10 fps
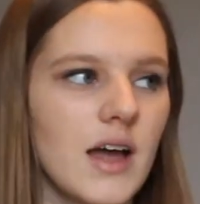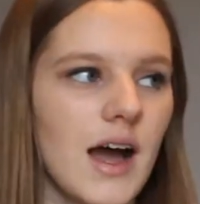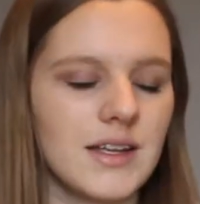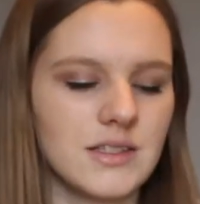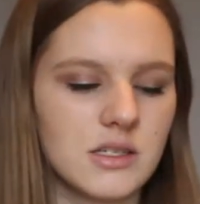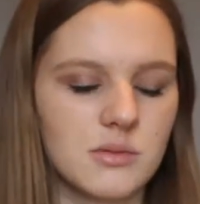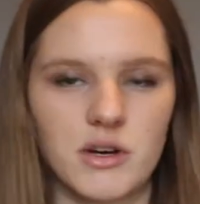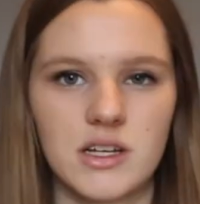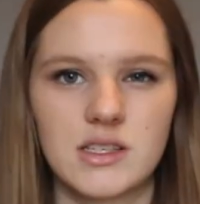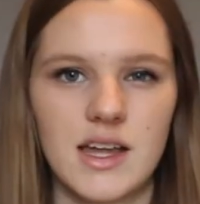and a
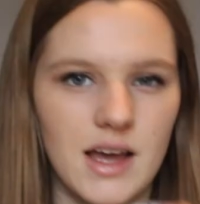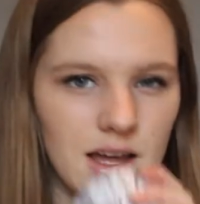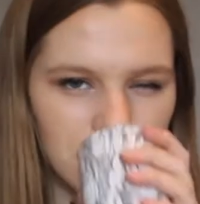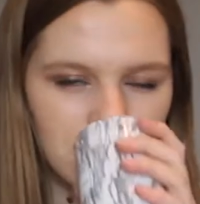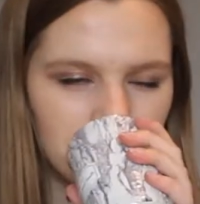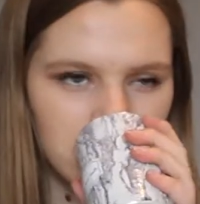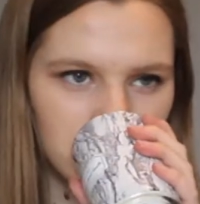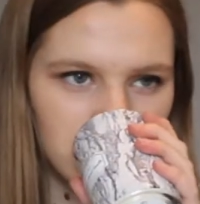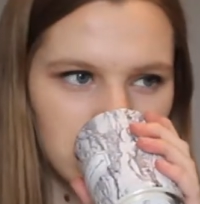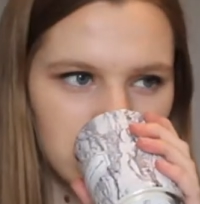spring scent, and
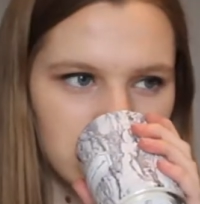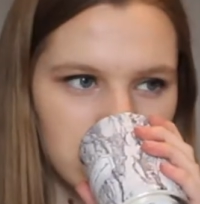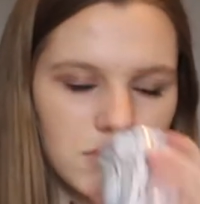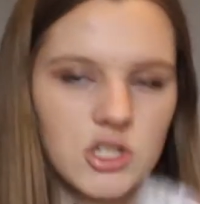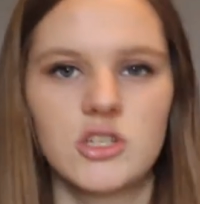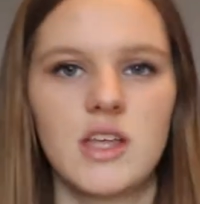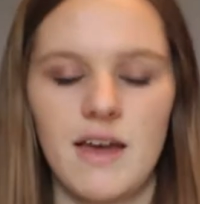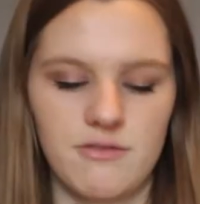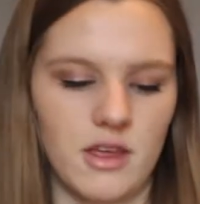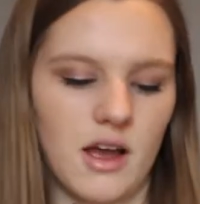it's just
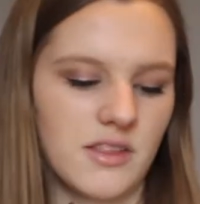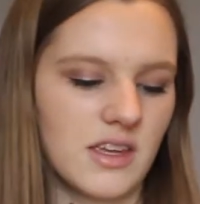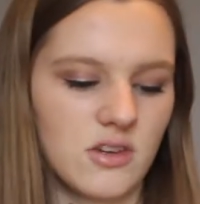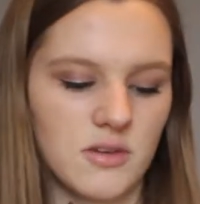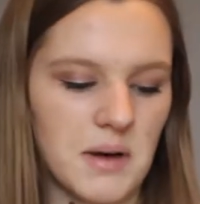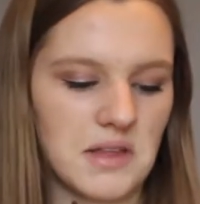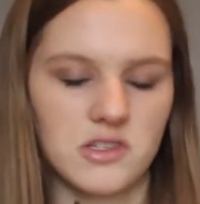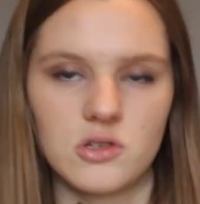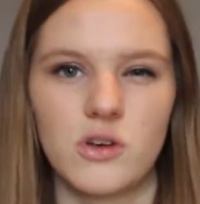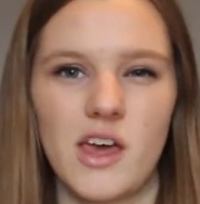everything. I think you could burn
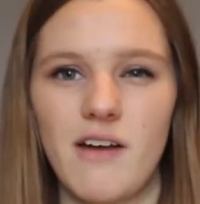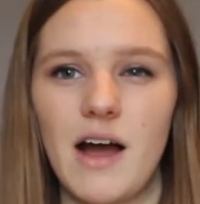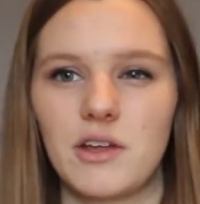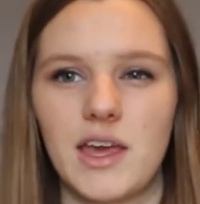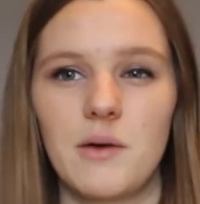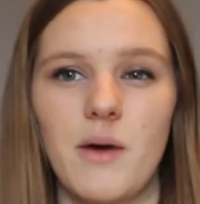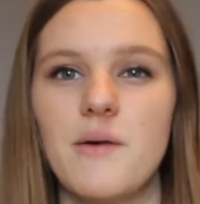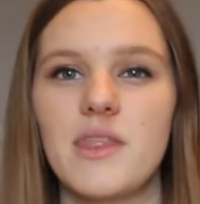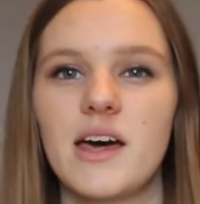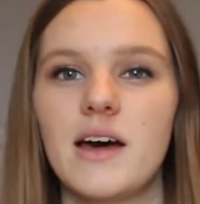this all year round and get away
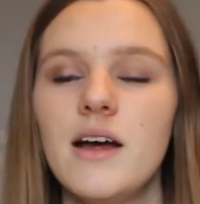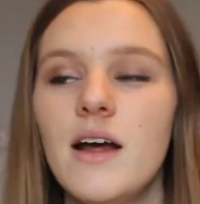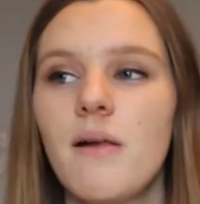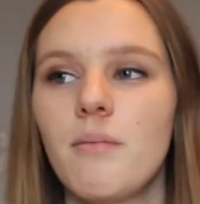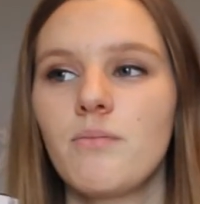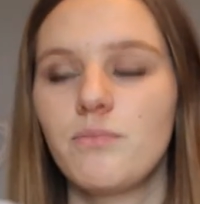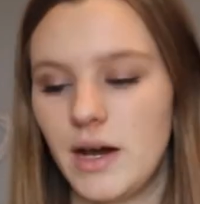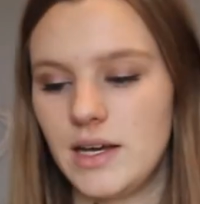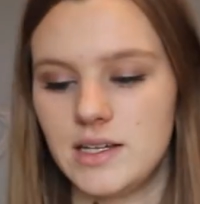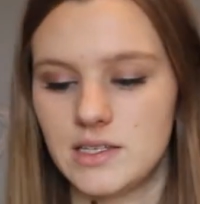with it,
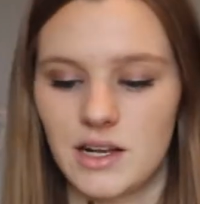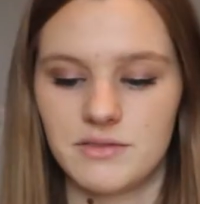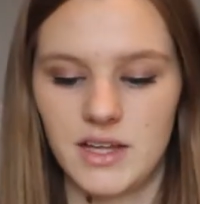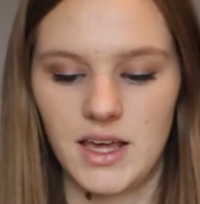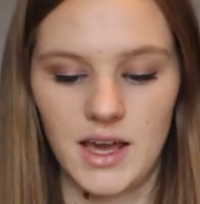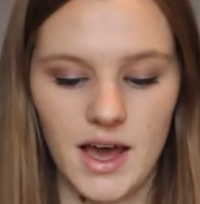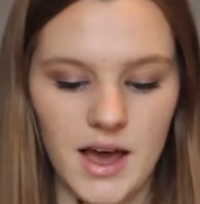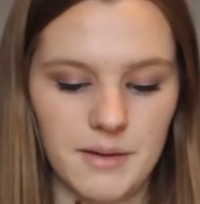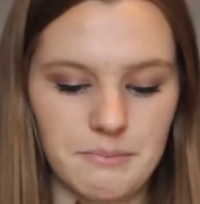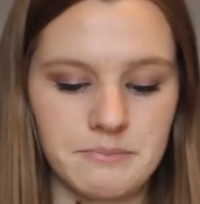but it is lovely.
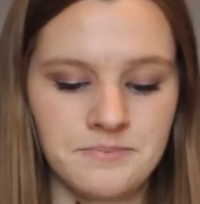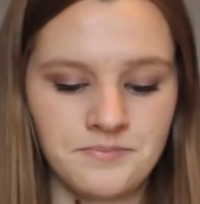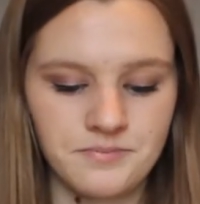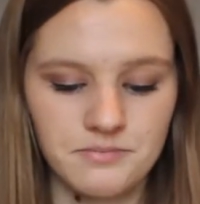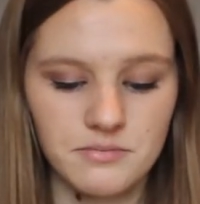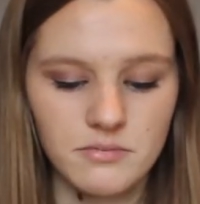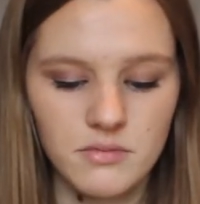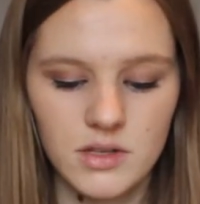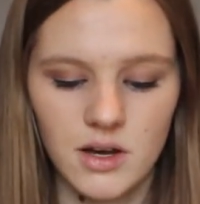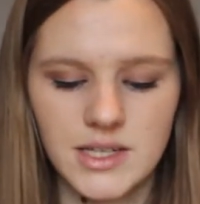
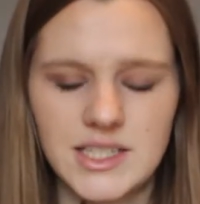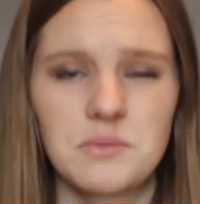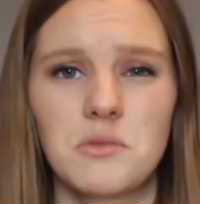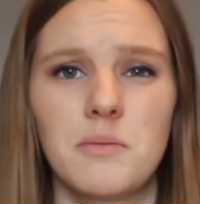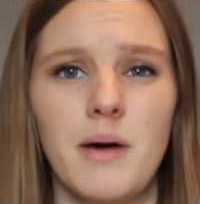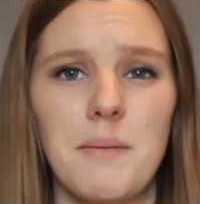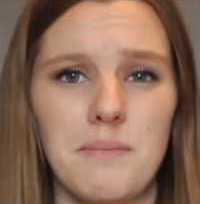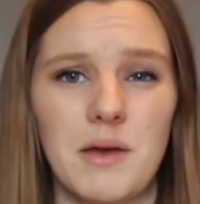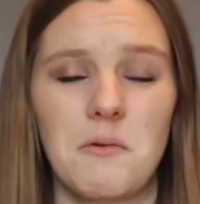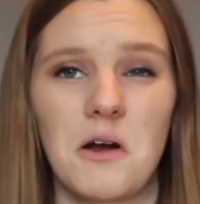I didn't want to buy a
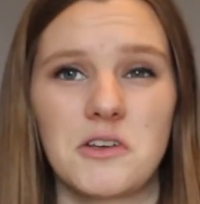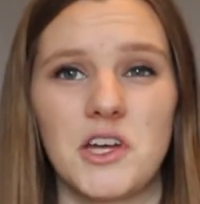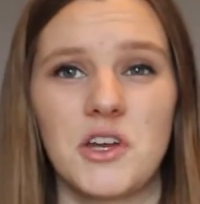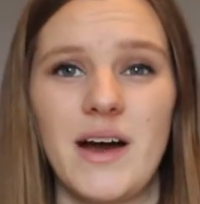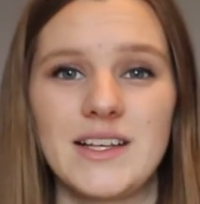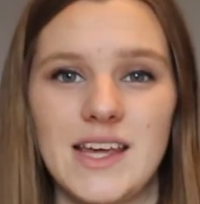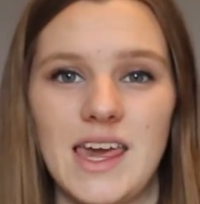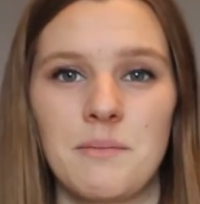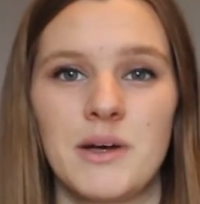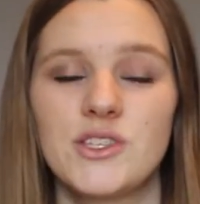big one because I knew I had to take
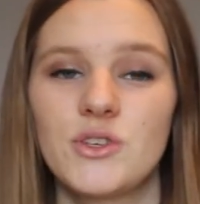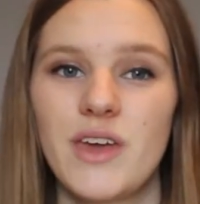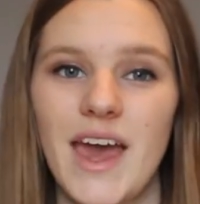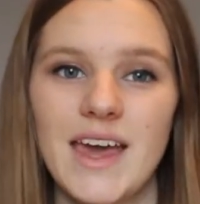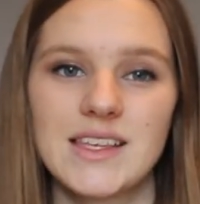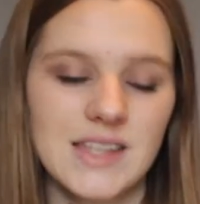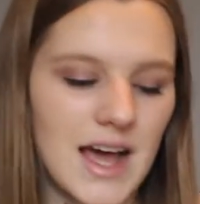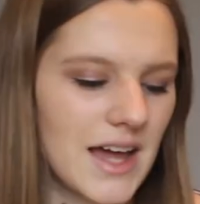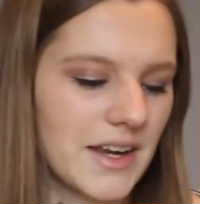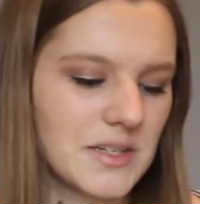it in my suitcase
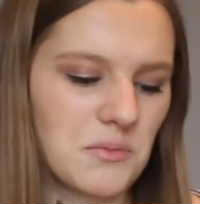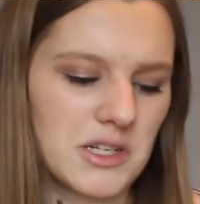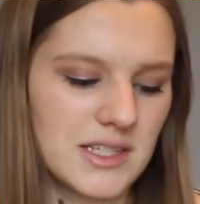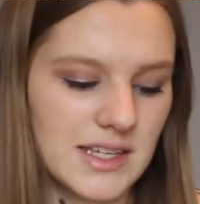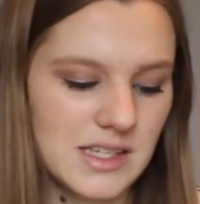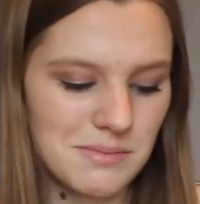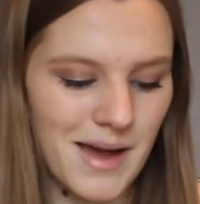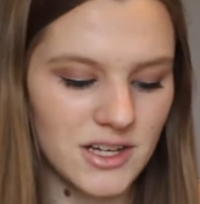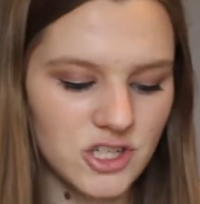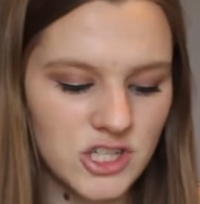and I didn't want it to get
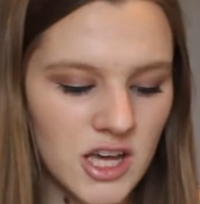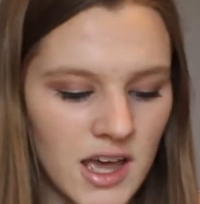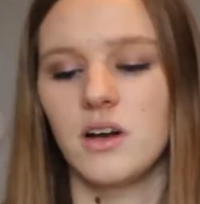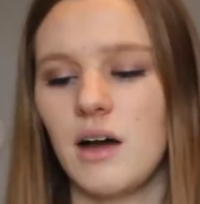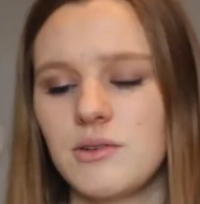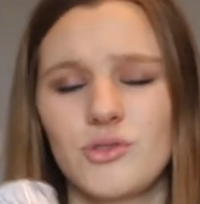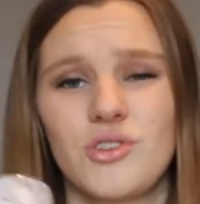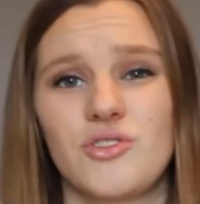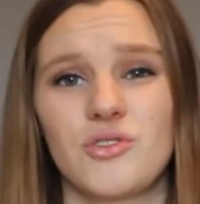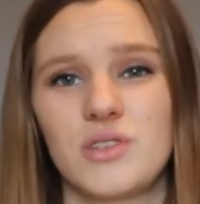smashed. I was
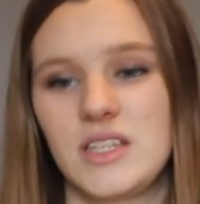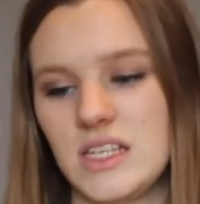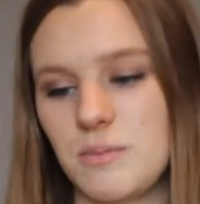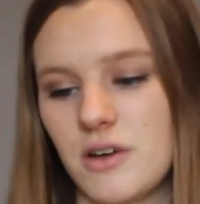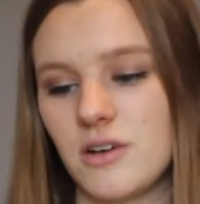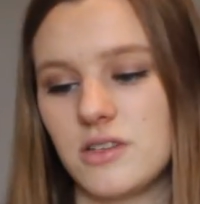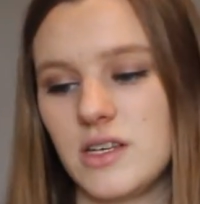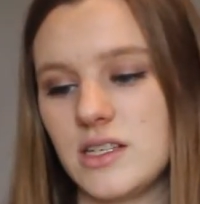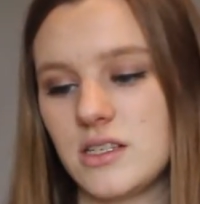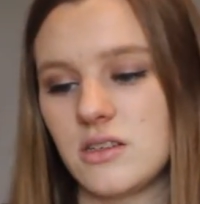also drawn to this because
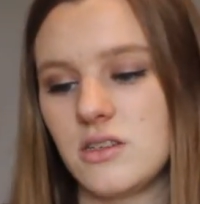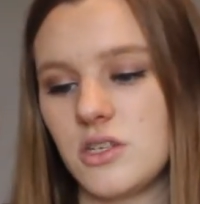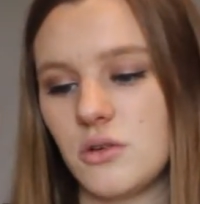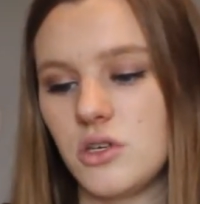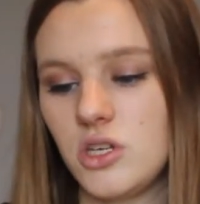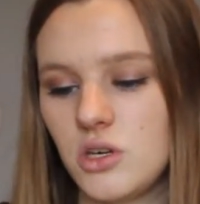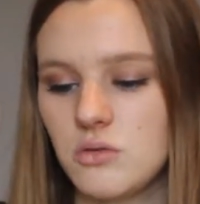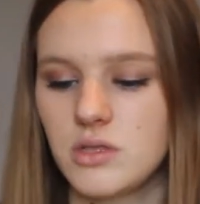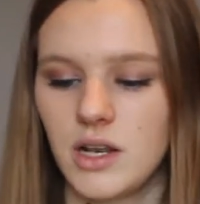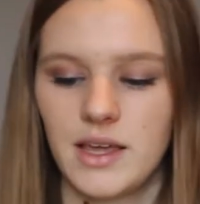it's so
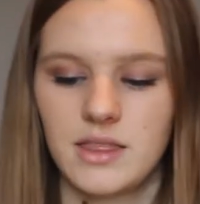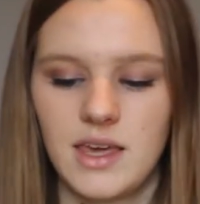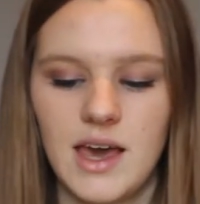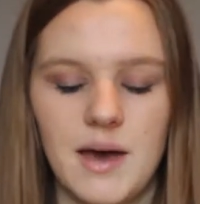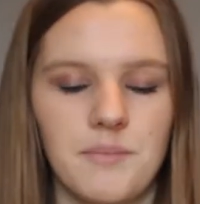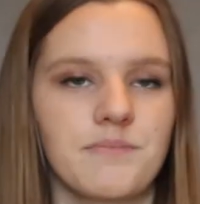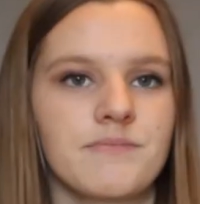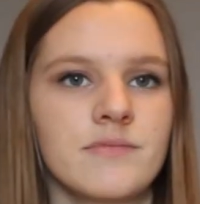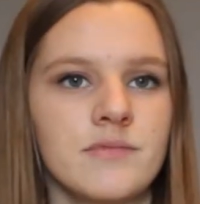cute, like the